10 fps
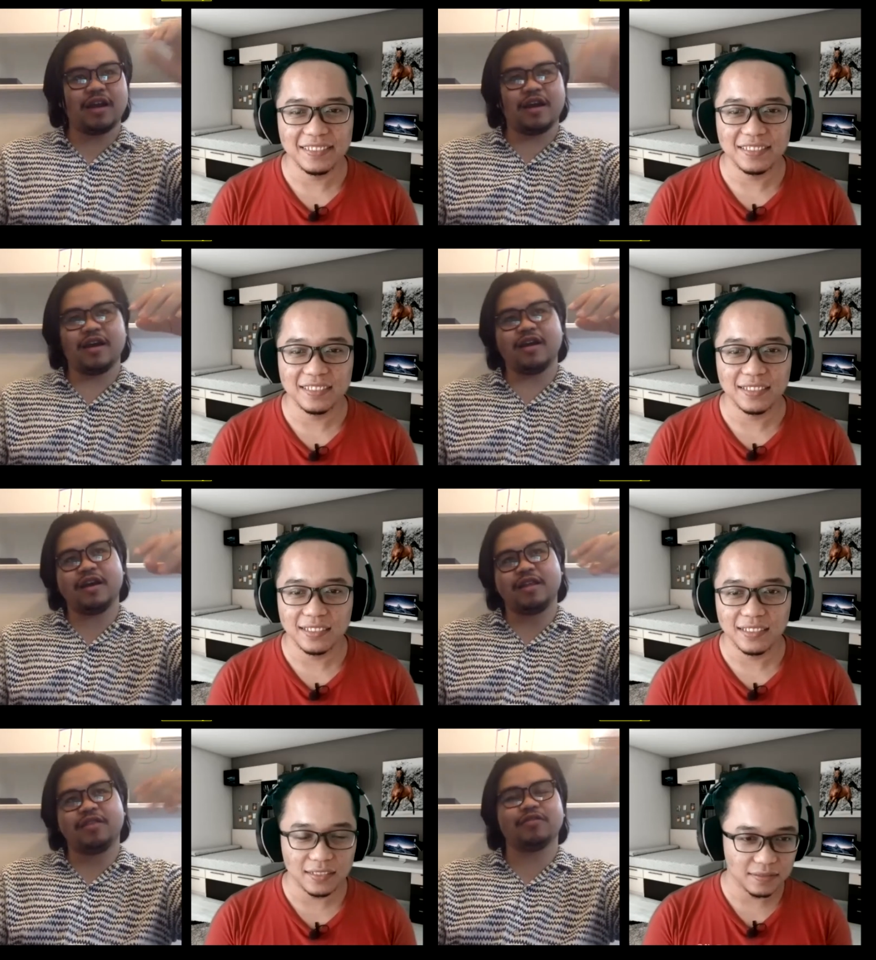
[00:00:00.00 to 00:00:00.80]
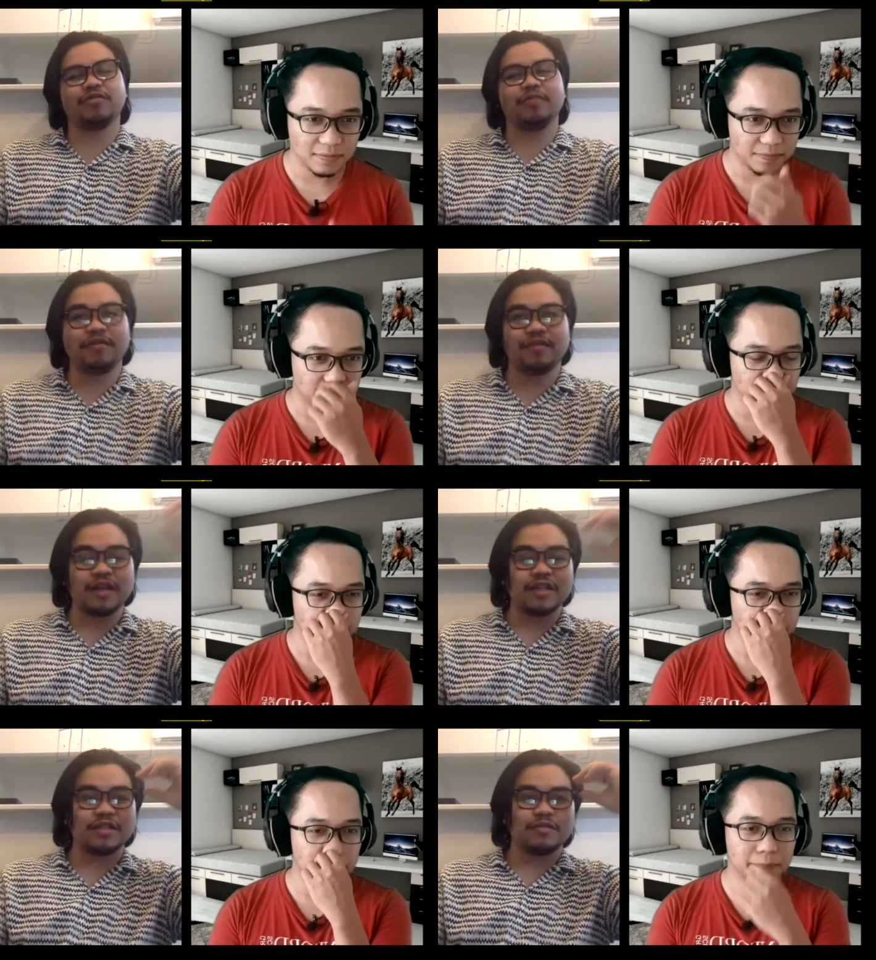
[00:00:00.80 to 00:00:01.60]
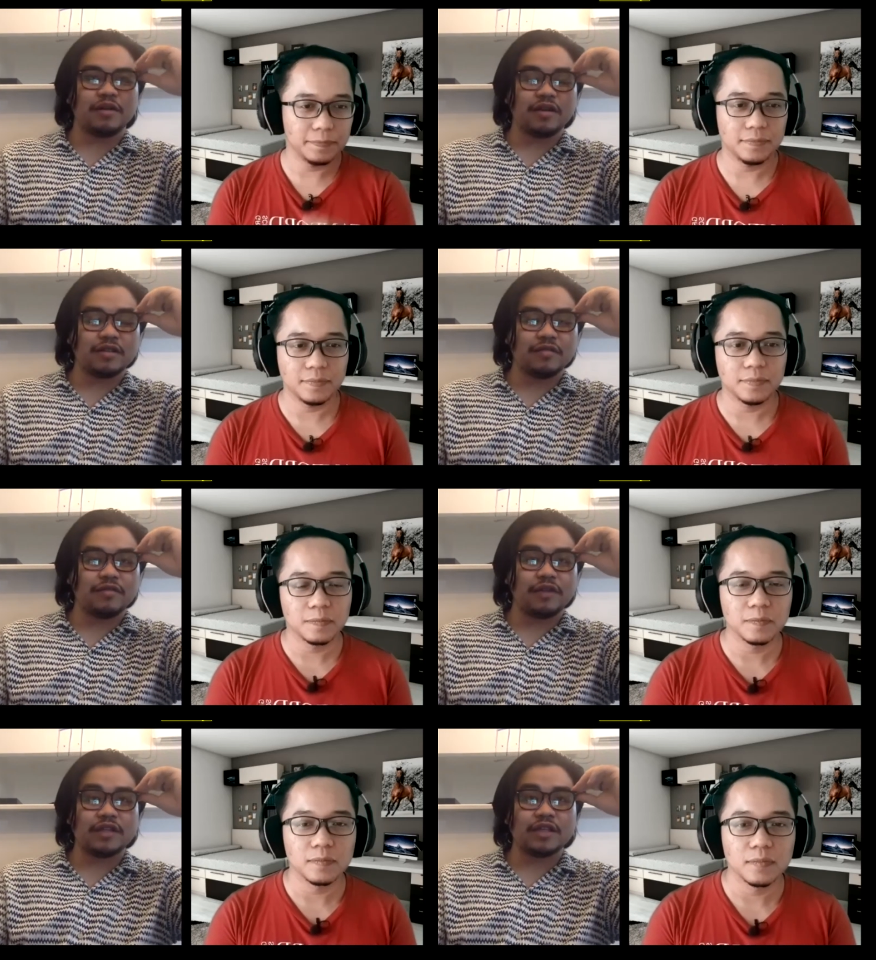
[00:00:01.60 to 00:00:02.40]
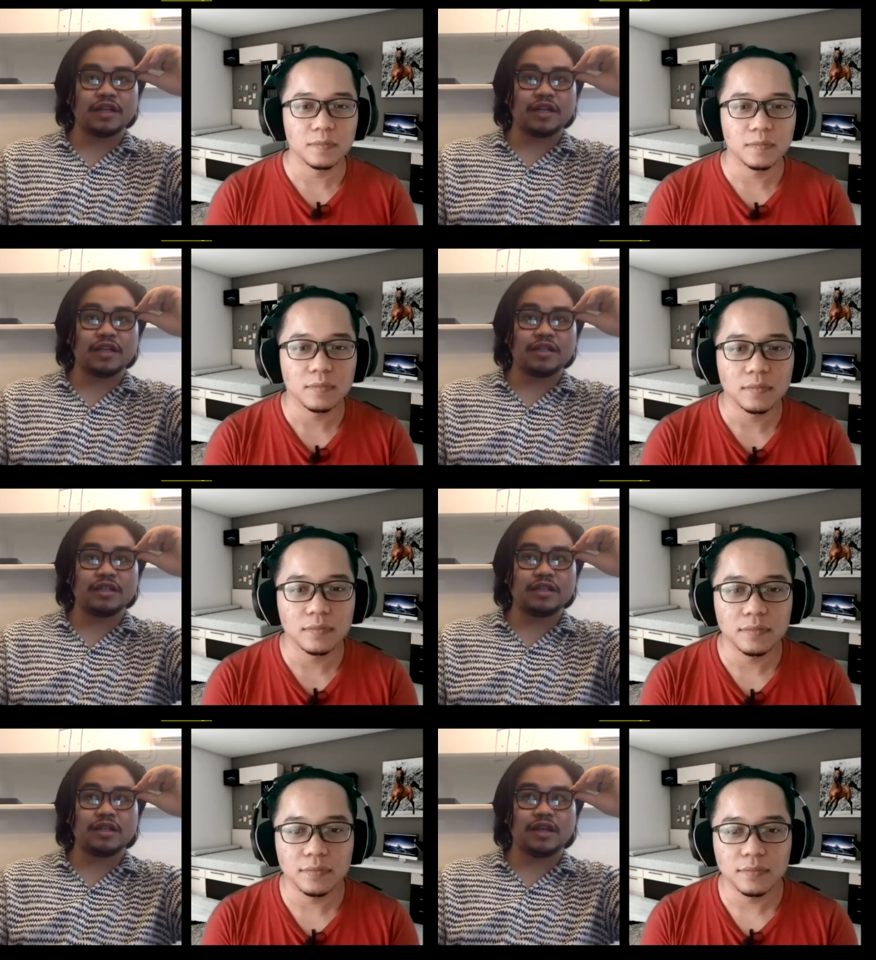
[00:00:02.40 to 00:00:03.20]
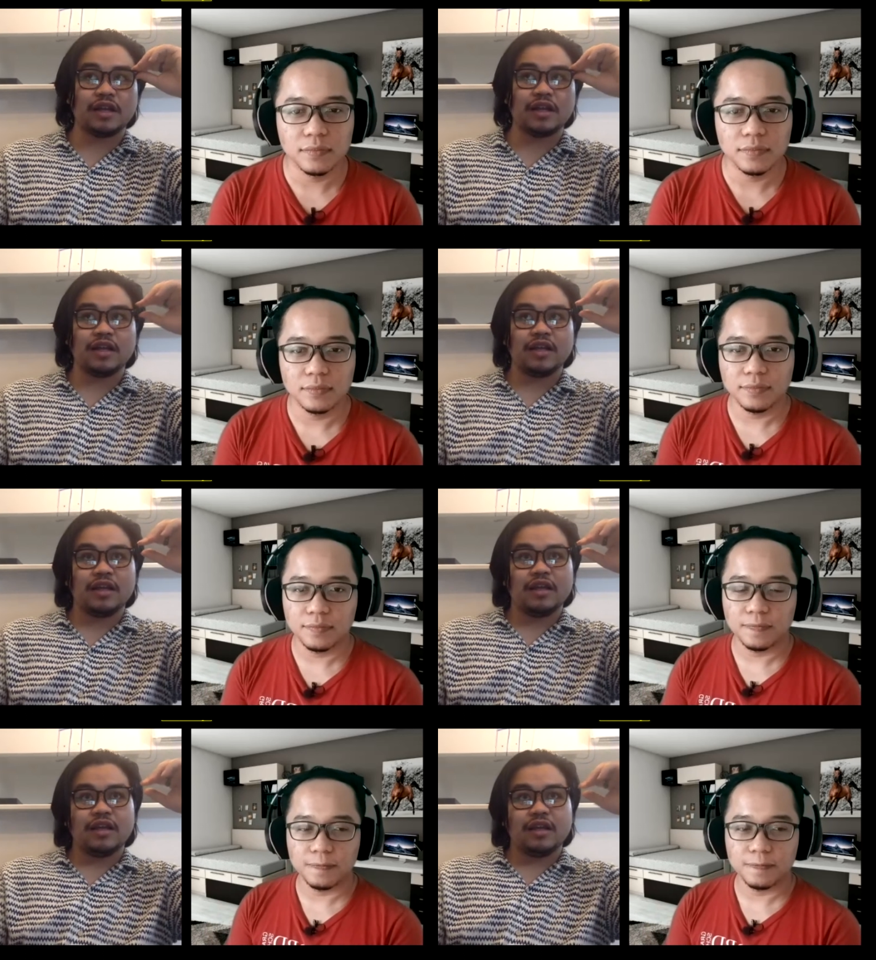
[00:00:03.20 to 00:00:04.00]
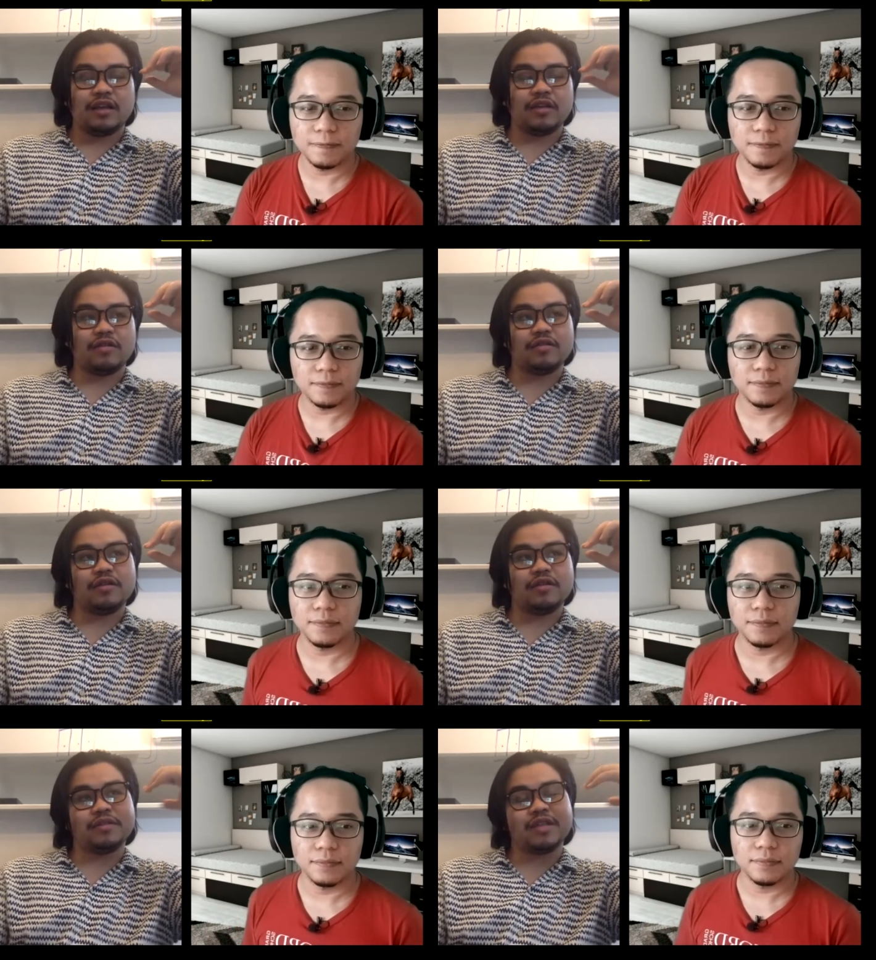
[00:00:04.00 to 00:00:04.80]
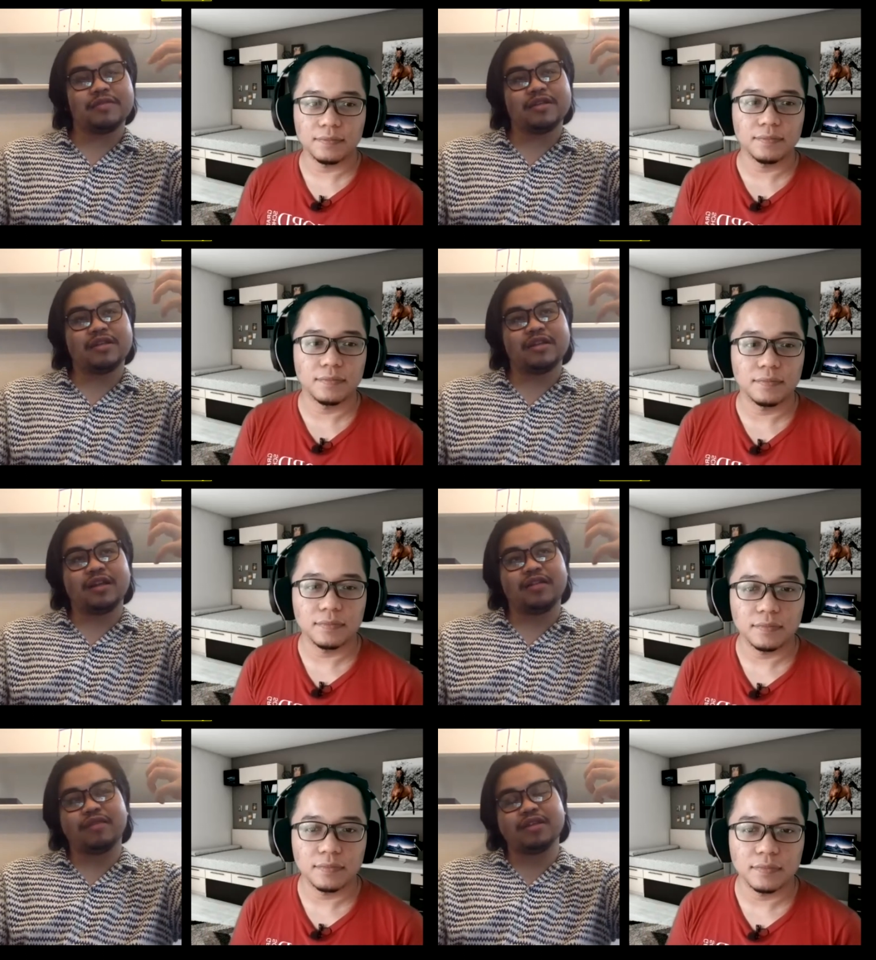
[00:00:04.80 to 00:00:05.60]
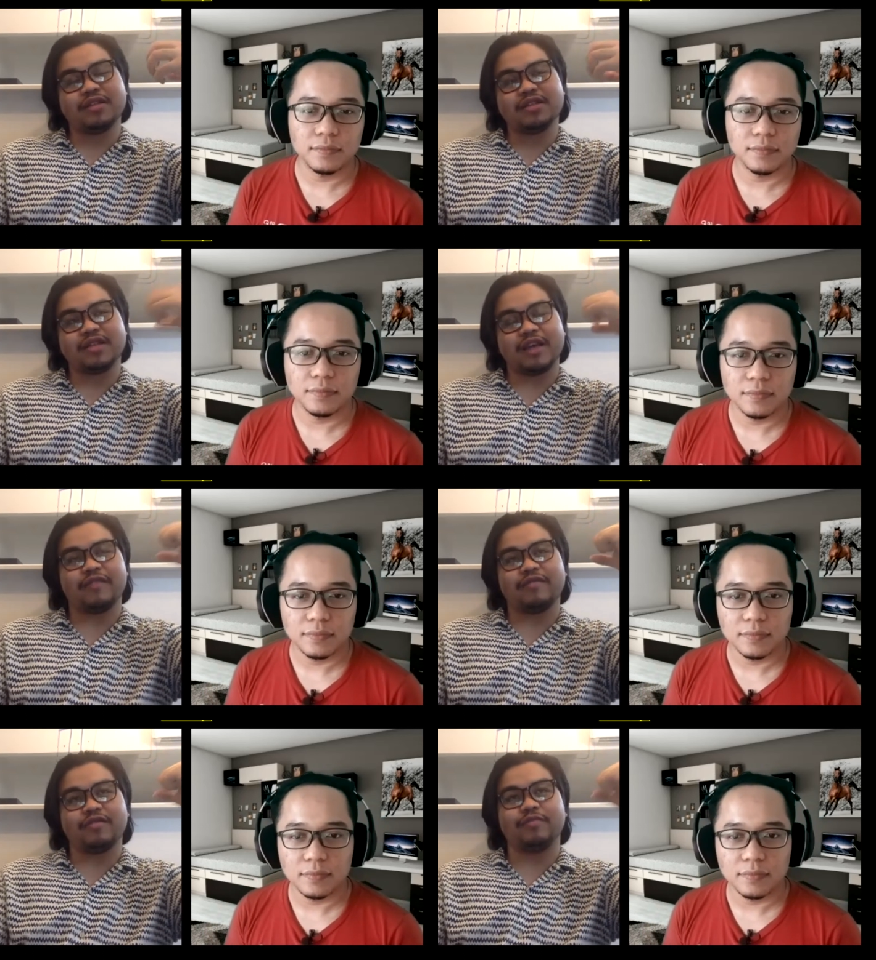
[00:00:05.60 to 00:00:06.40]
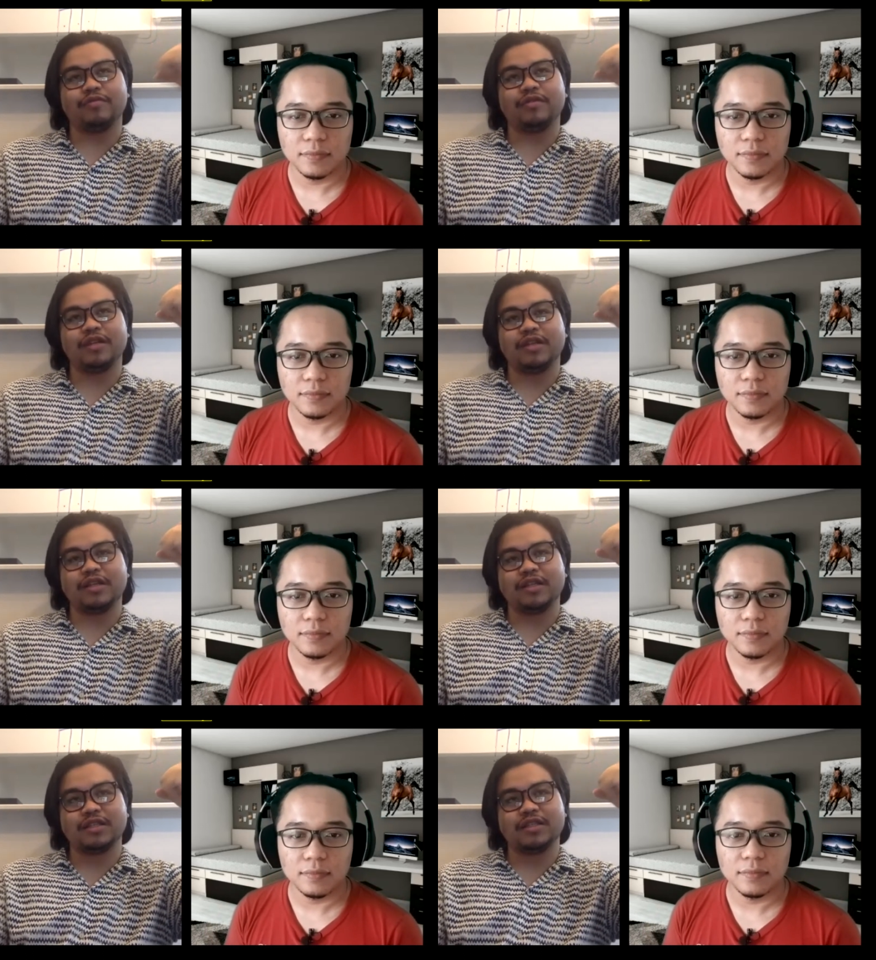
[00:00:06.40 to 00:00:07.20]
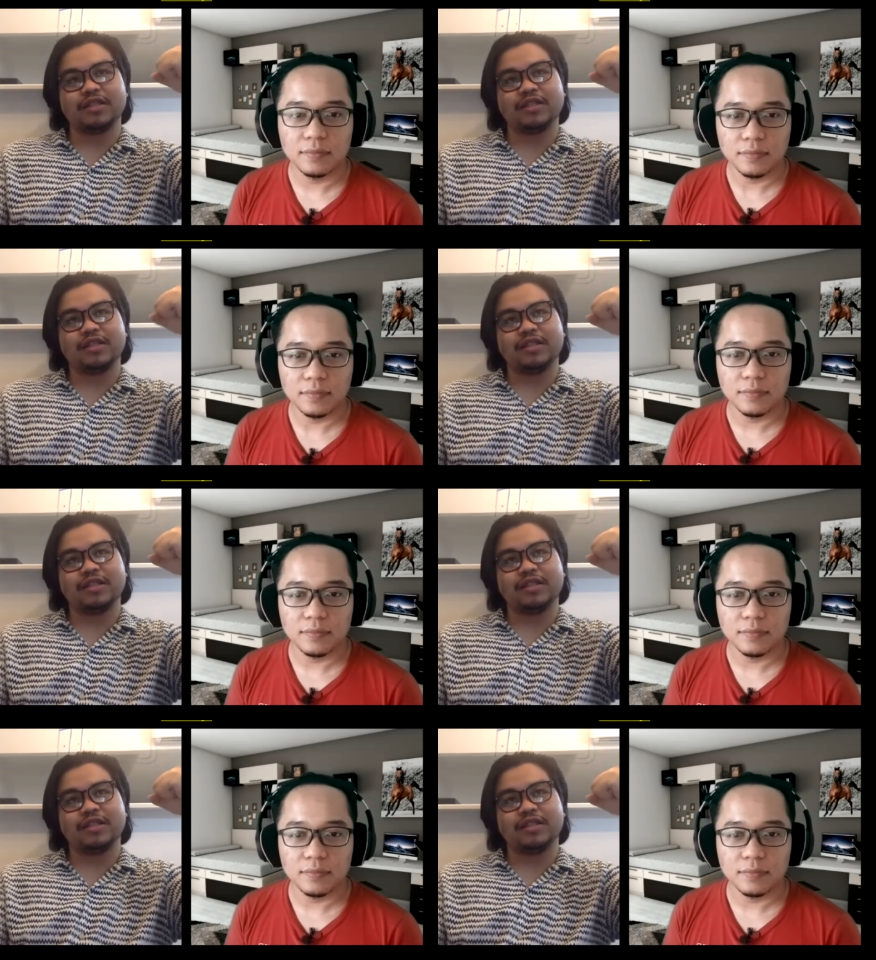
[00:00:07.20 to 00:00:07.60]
Speaker 1: I, I I talked to my friends, my Russian friends, and they say that you know the perception that the Russians have on Putin is,